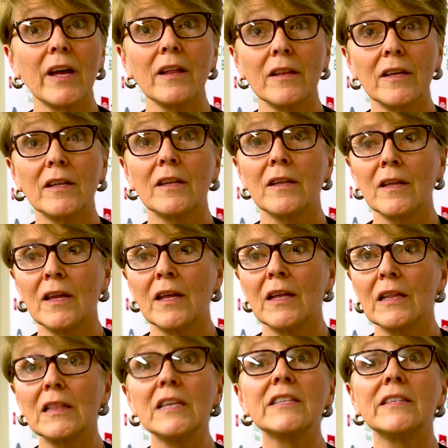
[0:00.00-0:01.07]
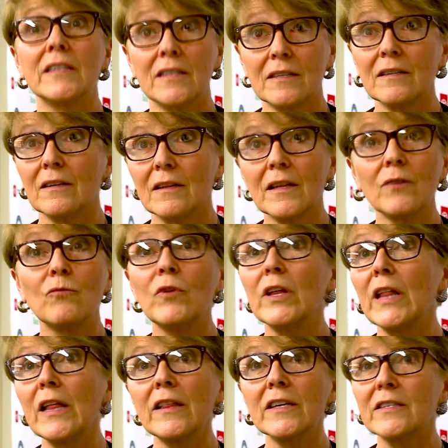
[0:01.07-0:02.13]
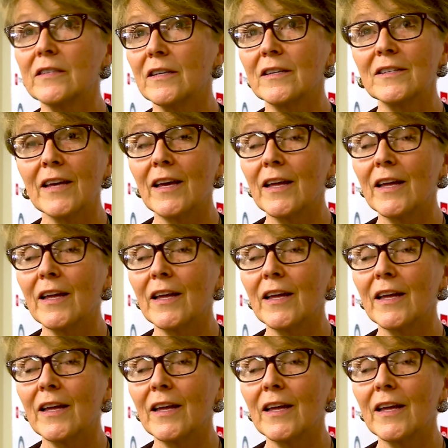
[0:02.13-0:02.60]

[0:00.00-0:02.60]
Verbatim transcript: Island listened. They really listened.